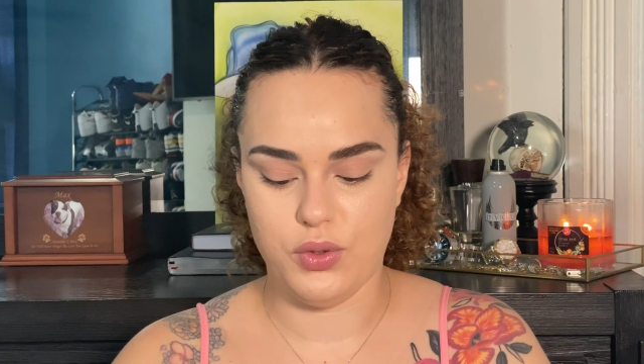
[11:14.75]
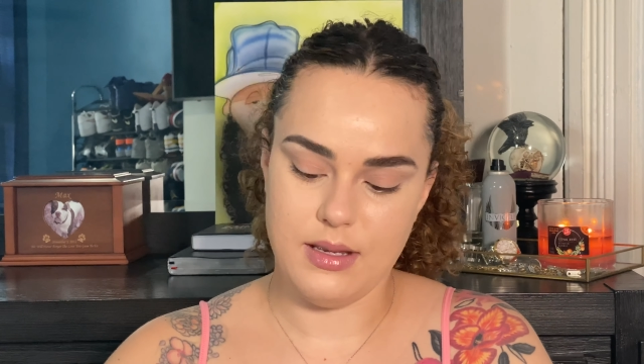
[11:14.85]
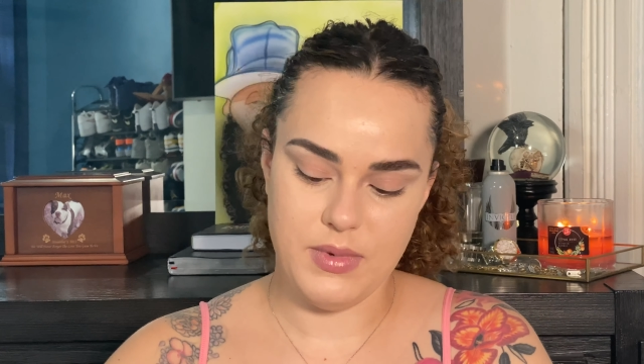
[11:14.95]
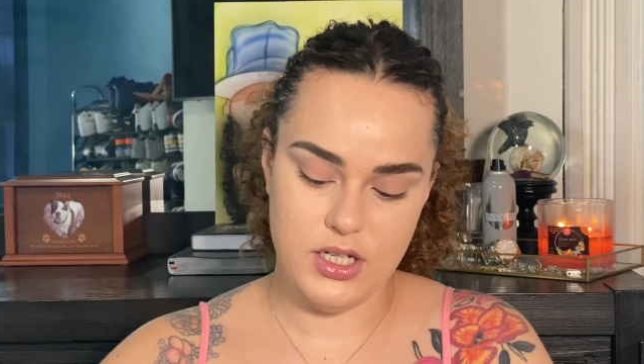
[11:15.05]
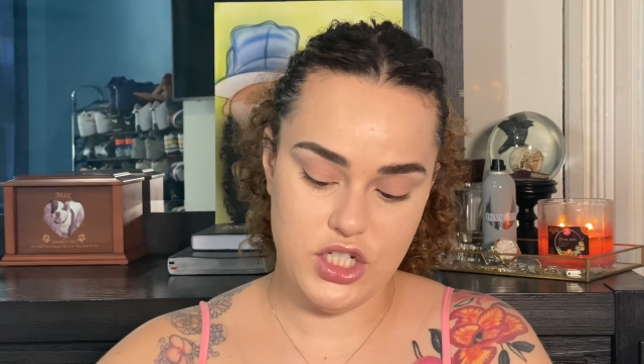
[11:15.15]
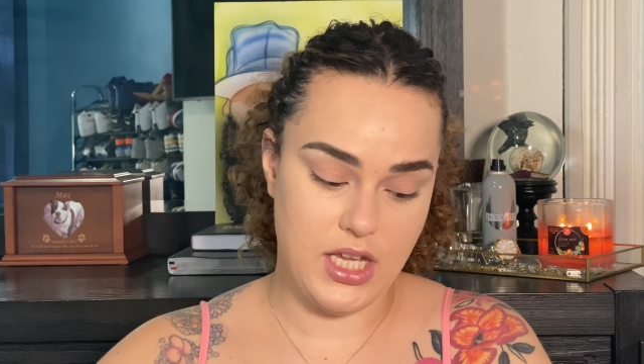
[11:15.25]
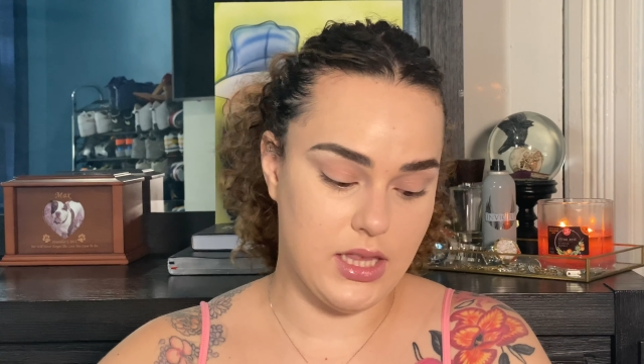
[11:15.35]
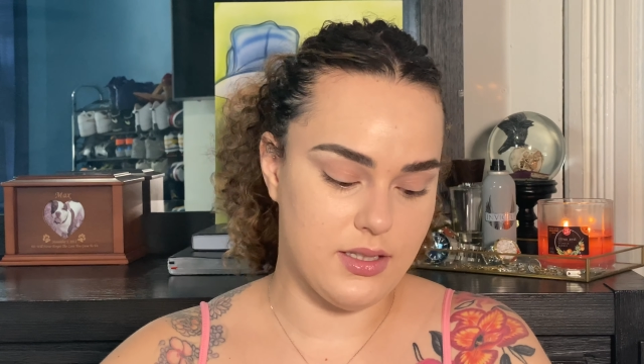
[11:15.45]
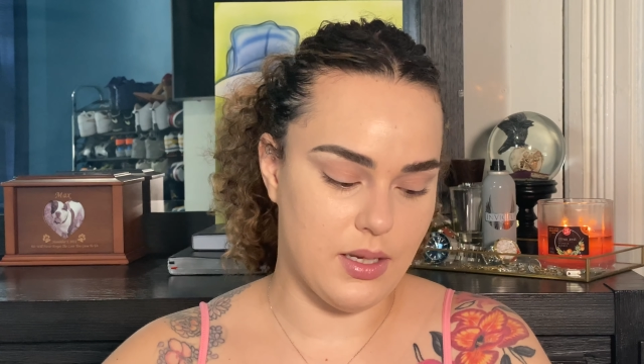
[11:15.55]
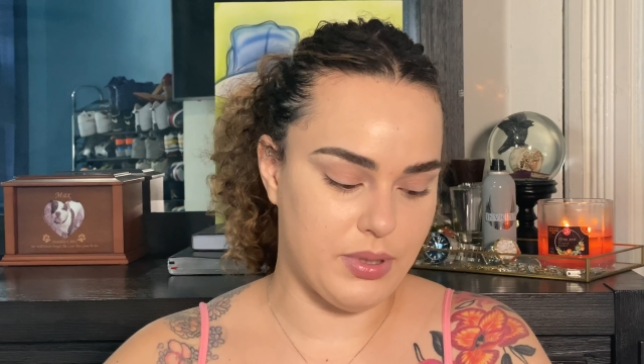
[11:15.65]
I'm gonna shake
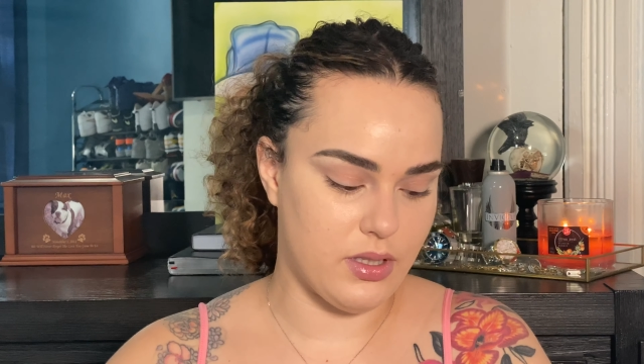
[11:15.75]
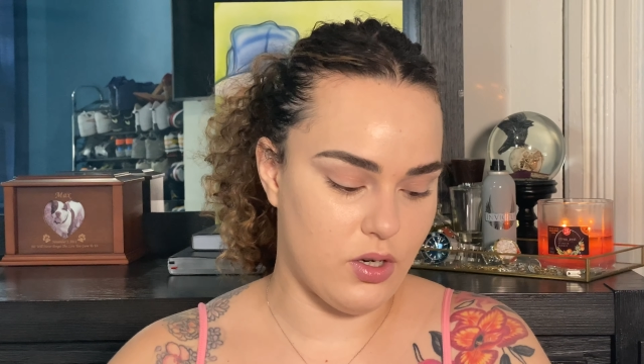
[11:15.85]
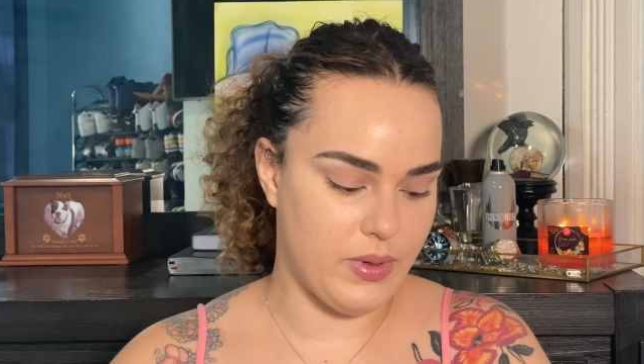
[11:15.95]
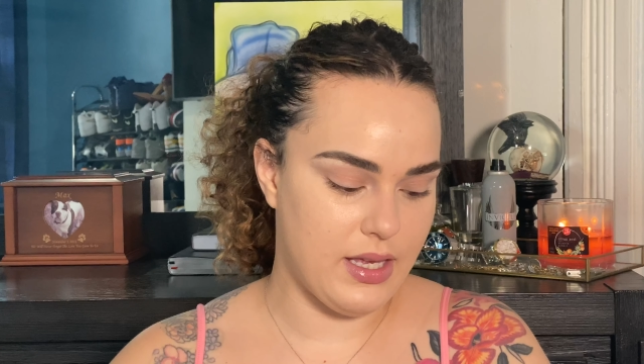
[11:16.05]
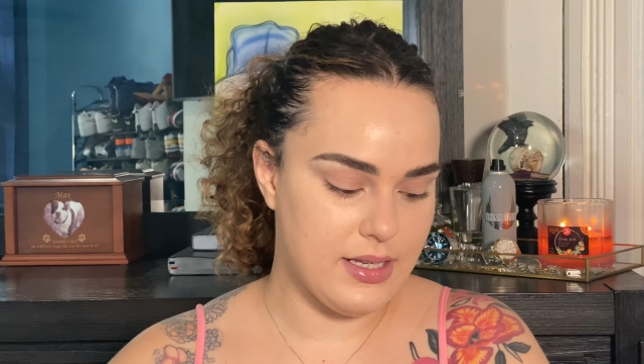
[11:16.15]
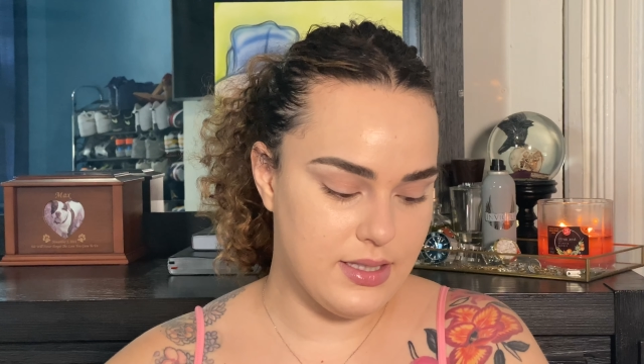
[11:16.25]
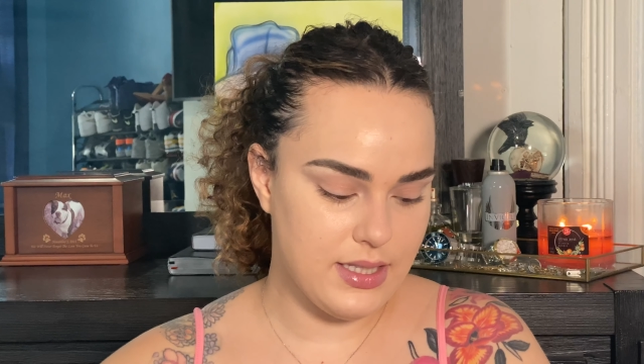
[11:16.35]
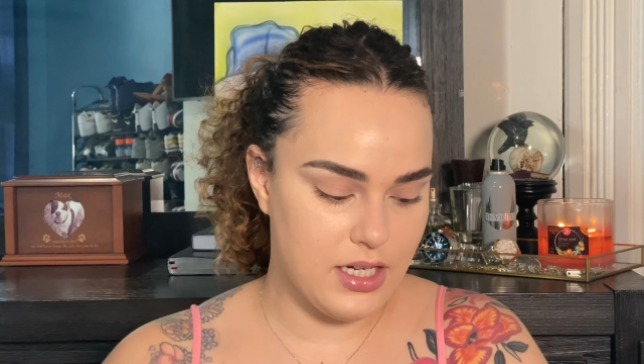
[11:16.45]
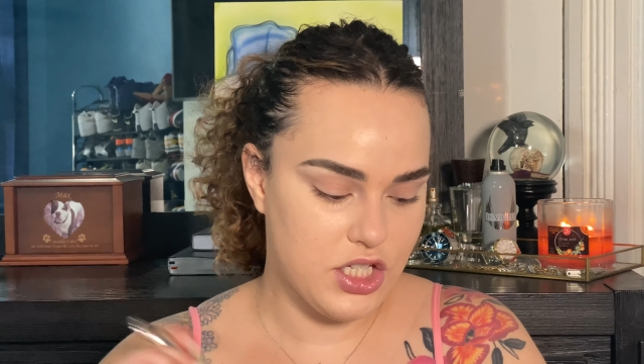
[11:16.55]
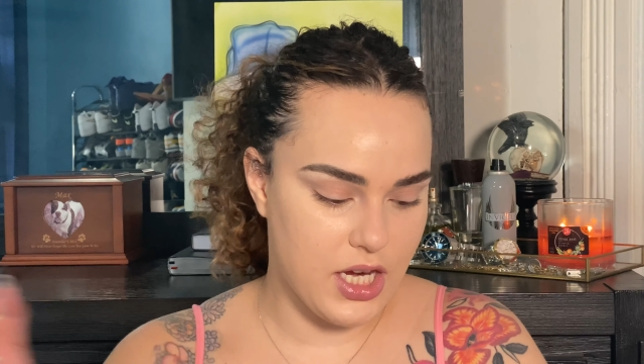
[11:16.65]
this up a little bit. It doesn't
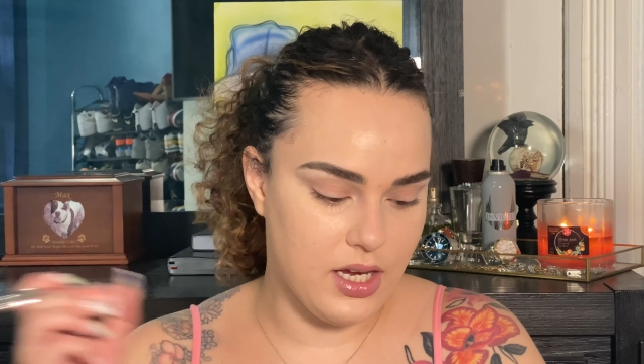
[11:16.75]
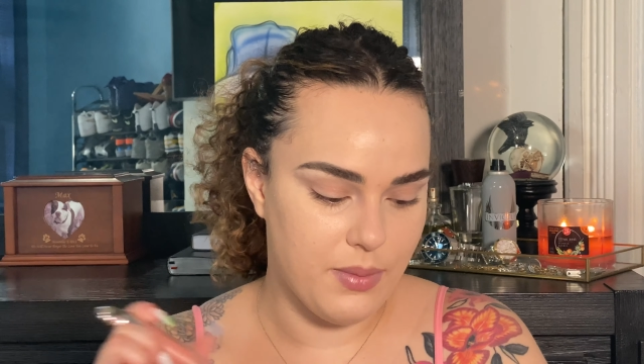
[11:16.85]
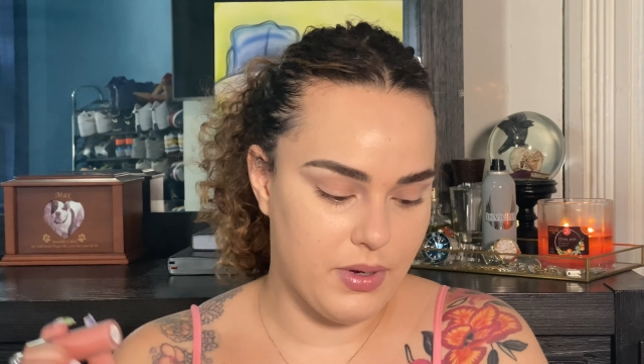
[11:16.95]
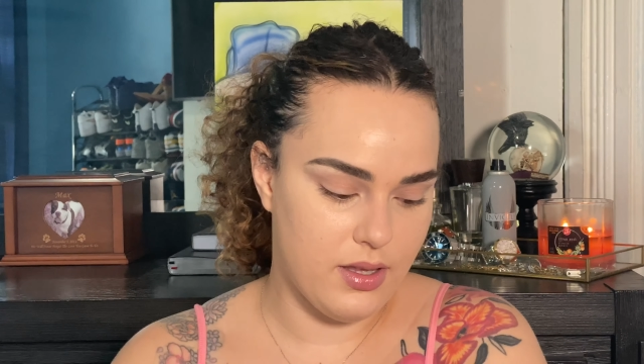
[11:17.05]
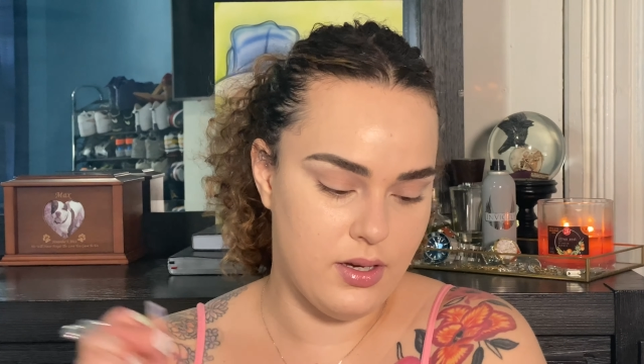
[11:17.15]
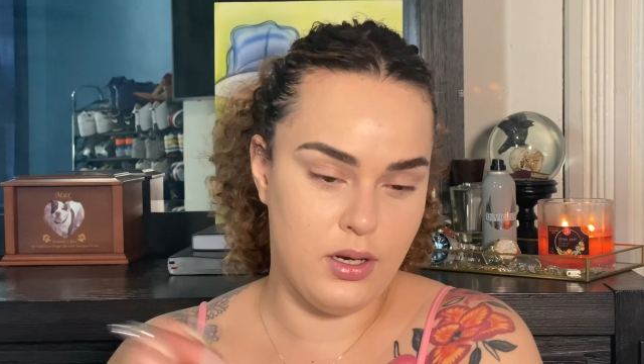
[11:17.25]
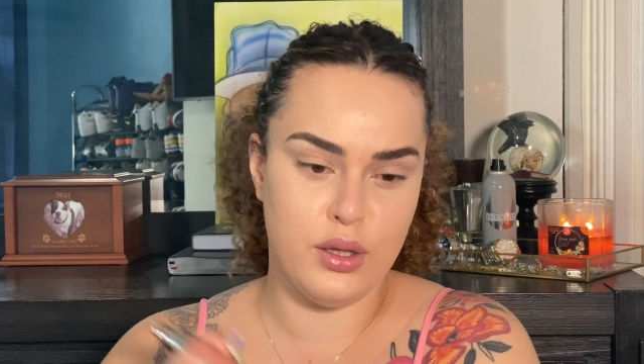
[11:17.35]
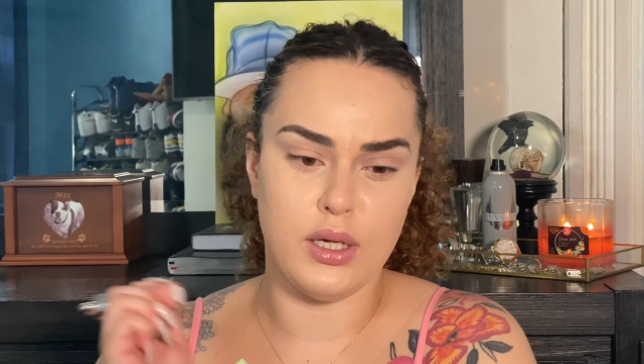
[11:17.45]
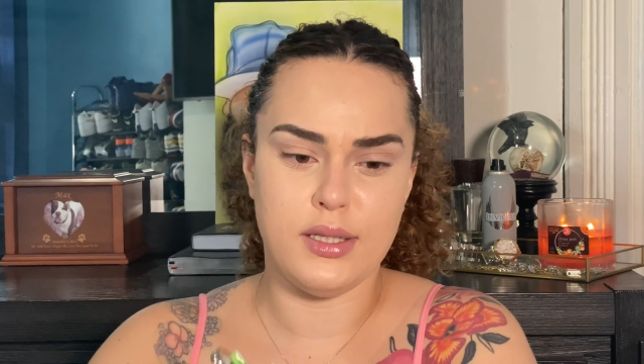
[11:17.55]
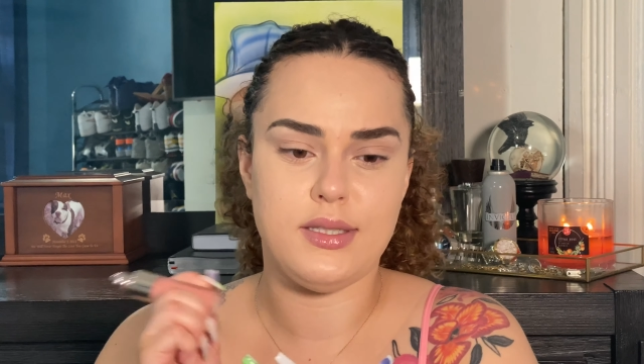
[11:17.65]
say to shake up on
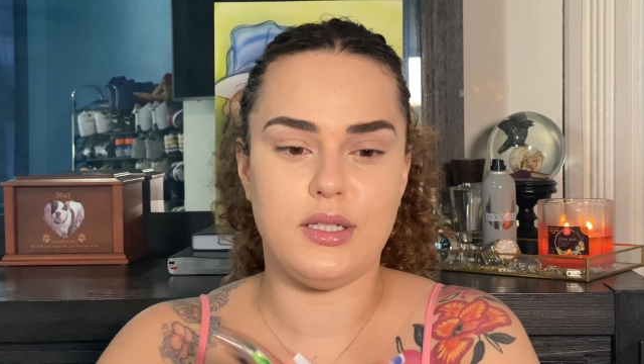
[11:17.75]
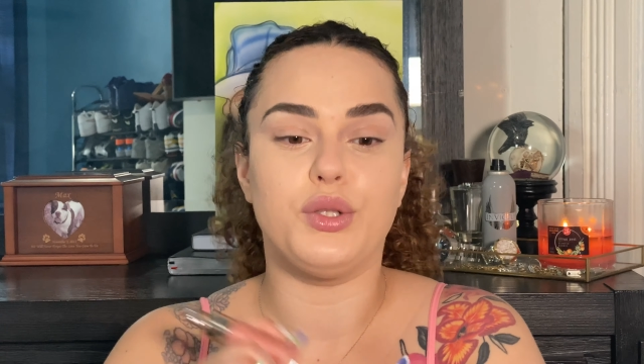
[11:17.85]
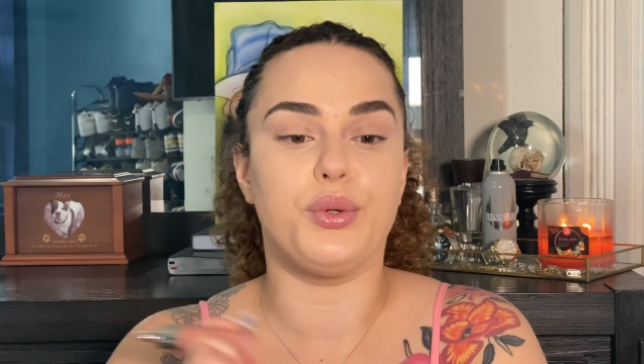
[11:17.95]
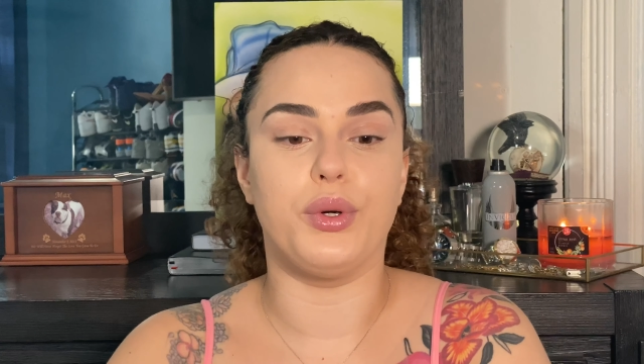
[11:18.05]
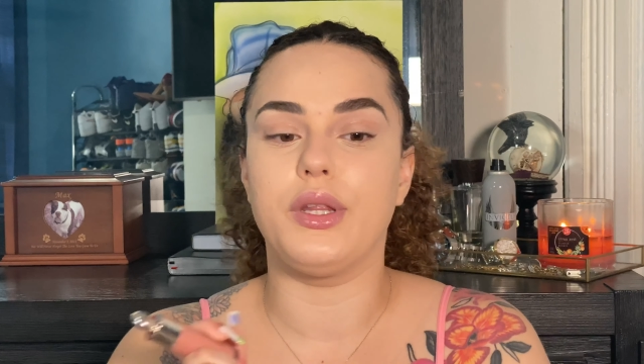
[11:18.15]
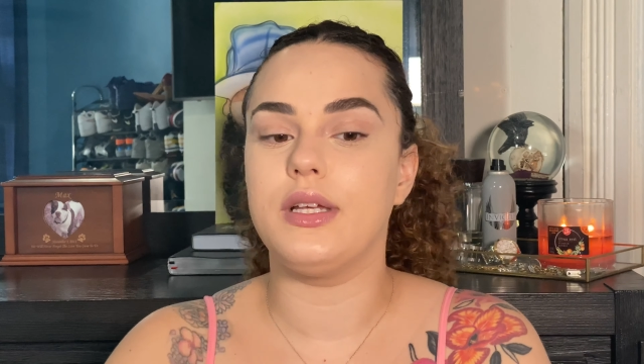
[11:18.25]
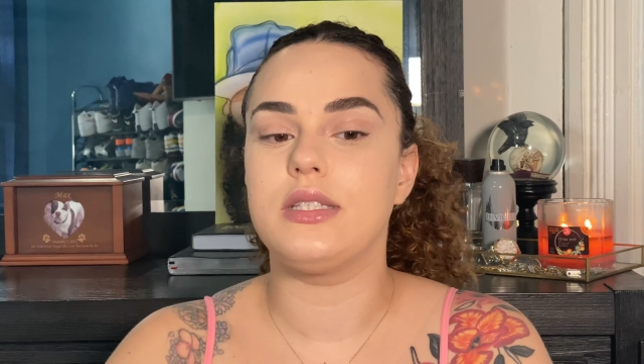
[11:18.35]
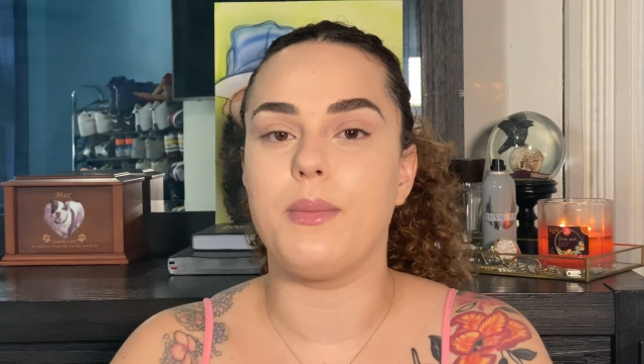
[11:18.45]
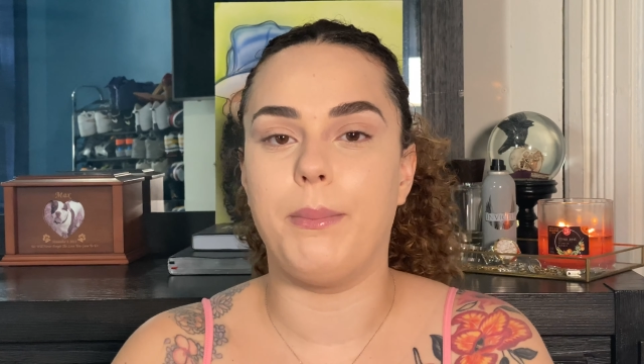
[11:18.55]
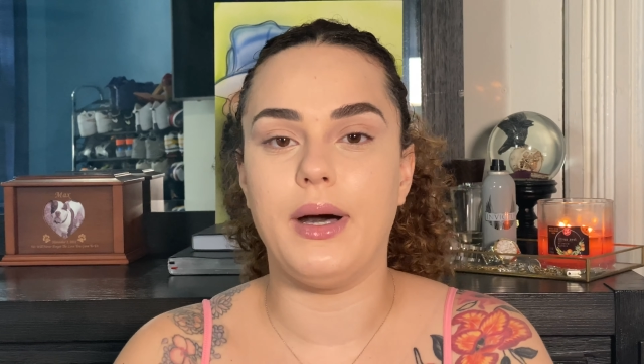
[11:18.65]
the concealer or this,
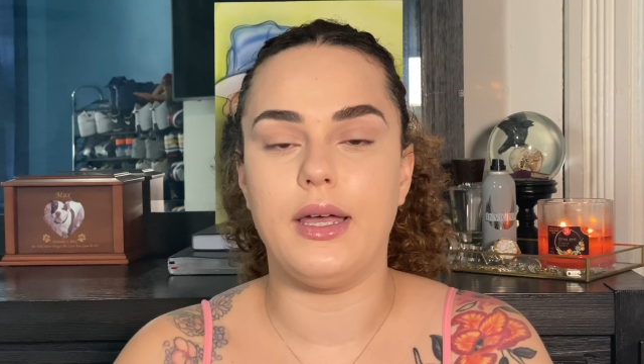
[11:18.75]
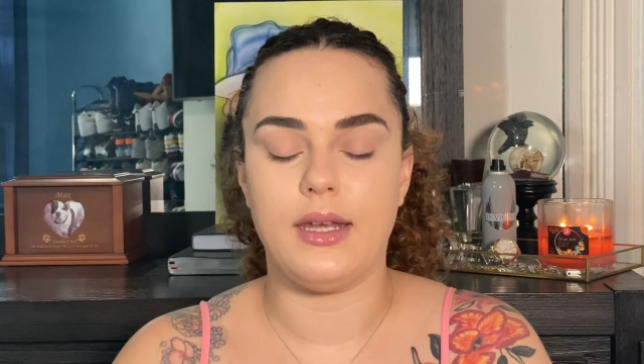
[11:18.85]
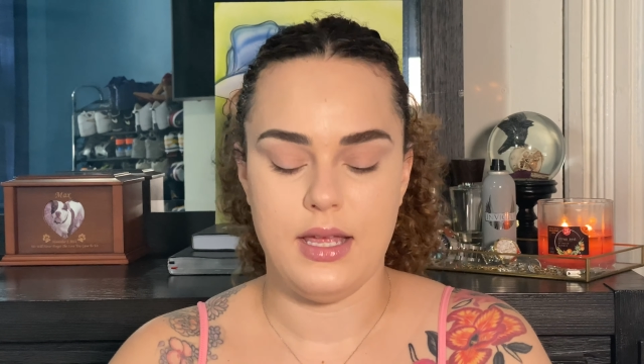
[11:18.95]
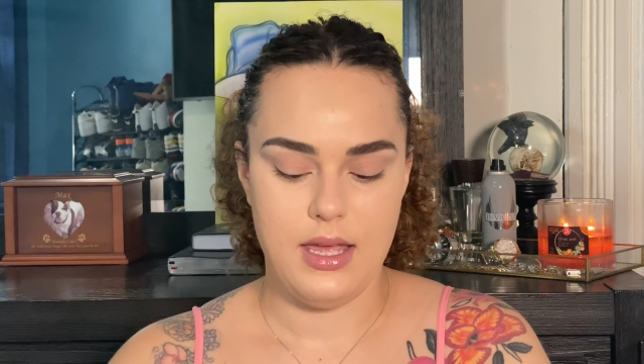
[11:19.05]
but